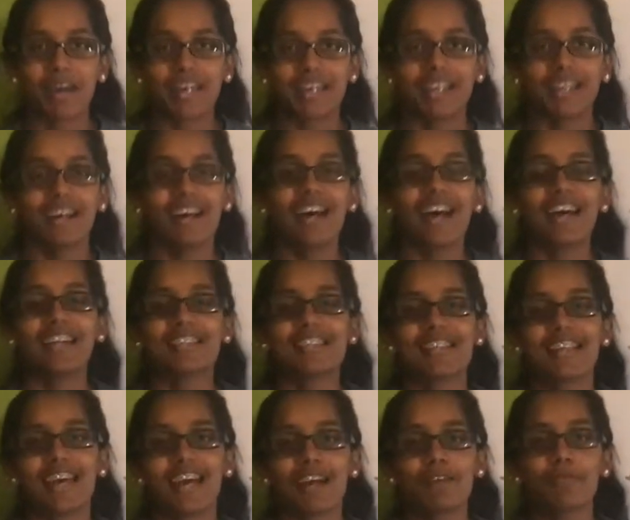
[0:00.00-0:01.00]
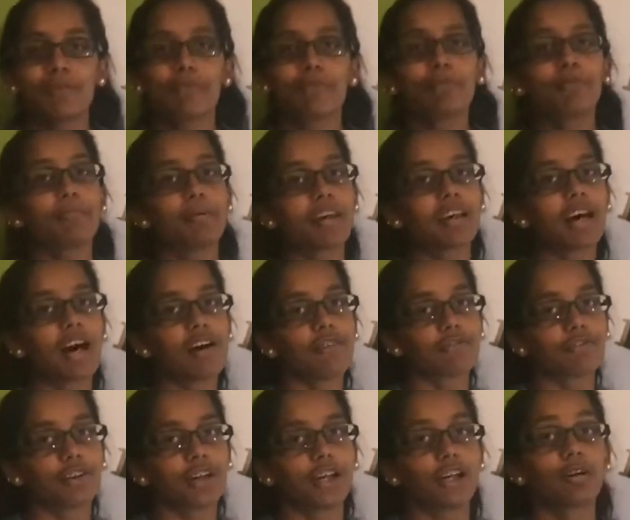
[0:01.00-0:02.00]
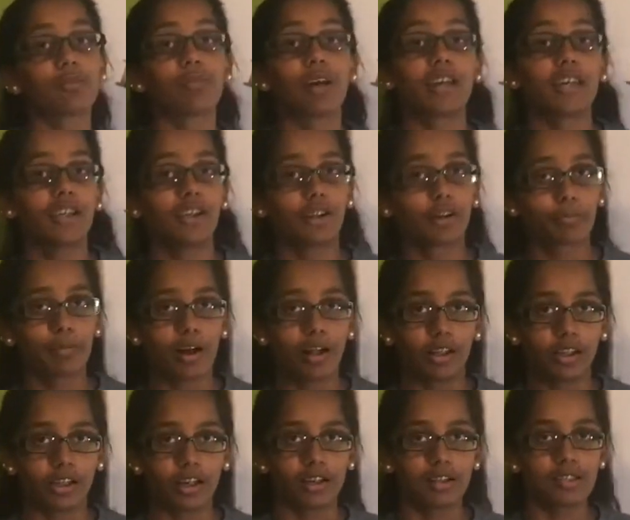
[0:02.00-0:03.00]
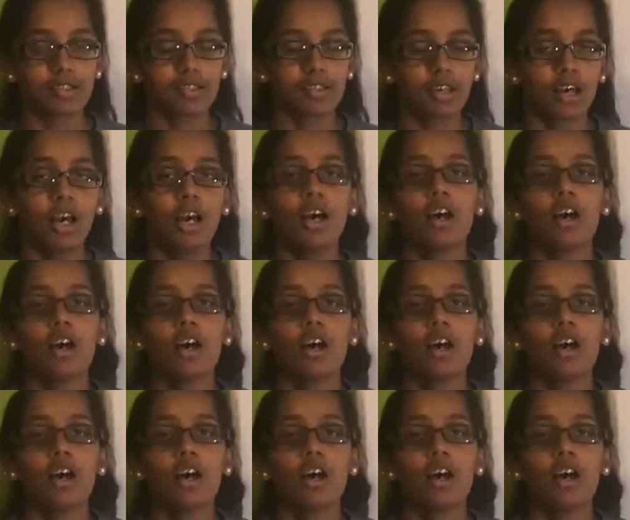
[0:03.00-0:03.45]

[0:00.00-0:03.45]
Meghna, and today we will be covering regular polygons.